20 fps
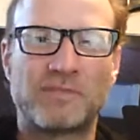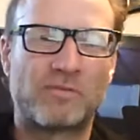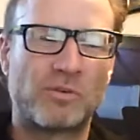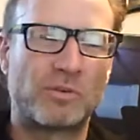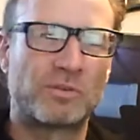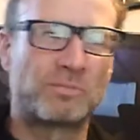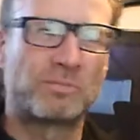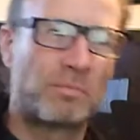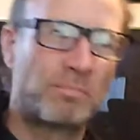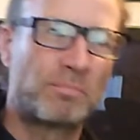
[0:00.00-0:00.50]

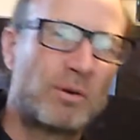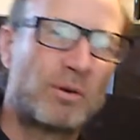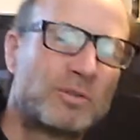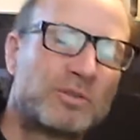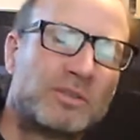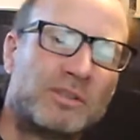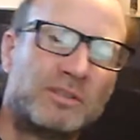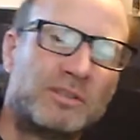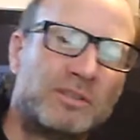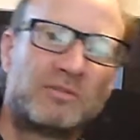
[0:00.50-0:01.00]
force
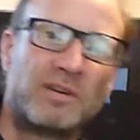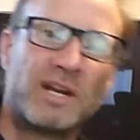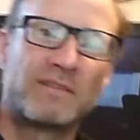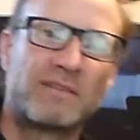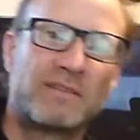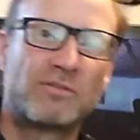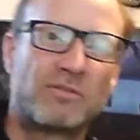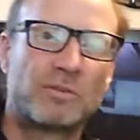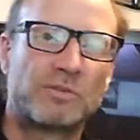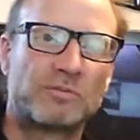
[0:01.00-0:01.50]
propulsion and drag
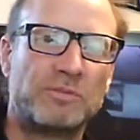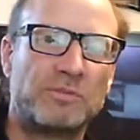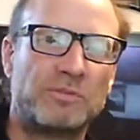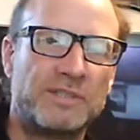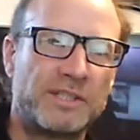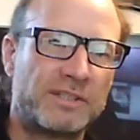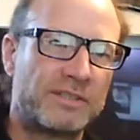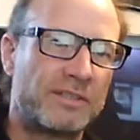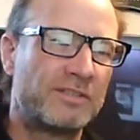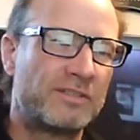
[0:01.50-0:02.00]
force
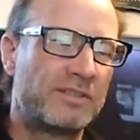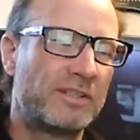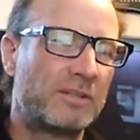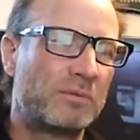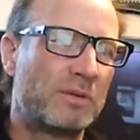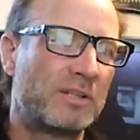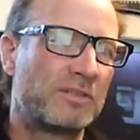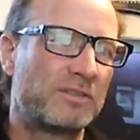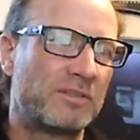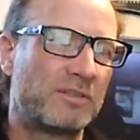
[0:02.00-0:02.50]
resistance
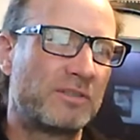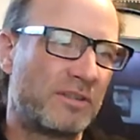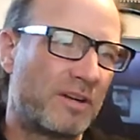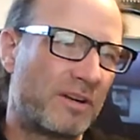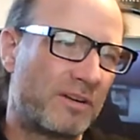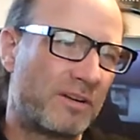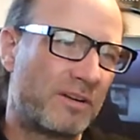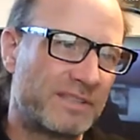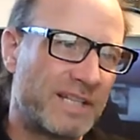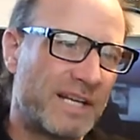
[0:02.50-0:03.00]
equations
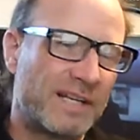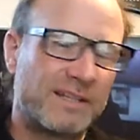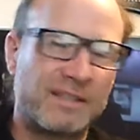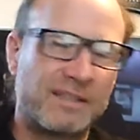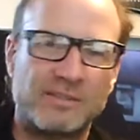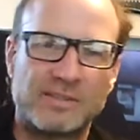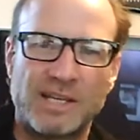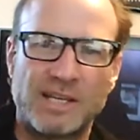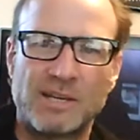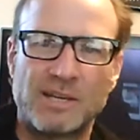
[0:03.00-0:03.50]
are exactly
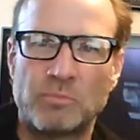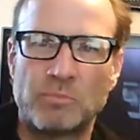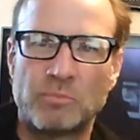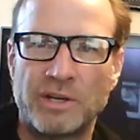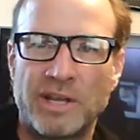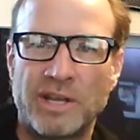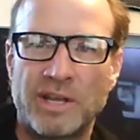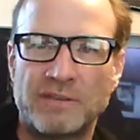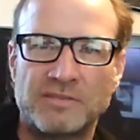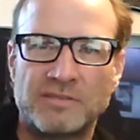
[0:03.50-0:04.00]
the same,
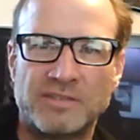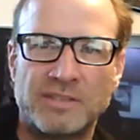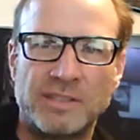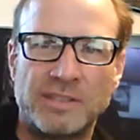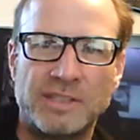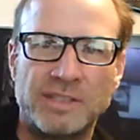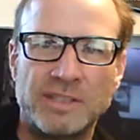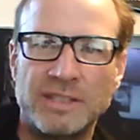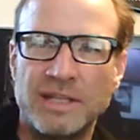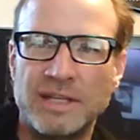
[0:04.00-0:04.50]
1/2
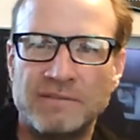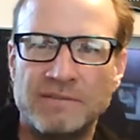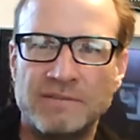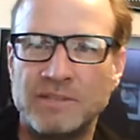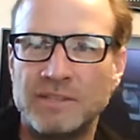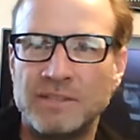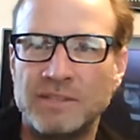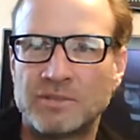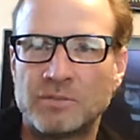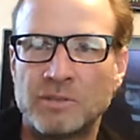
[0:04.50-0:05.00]

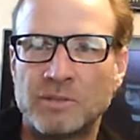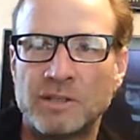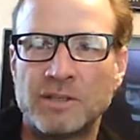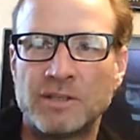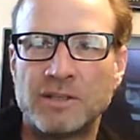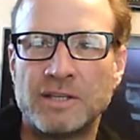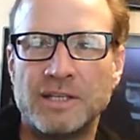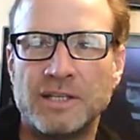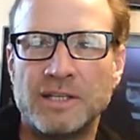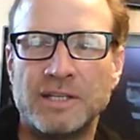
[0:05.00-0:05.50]
CdAv
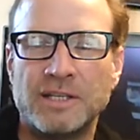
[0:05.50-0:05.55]
squared.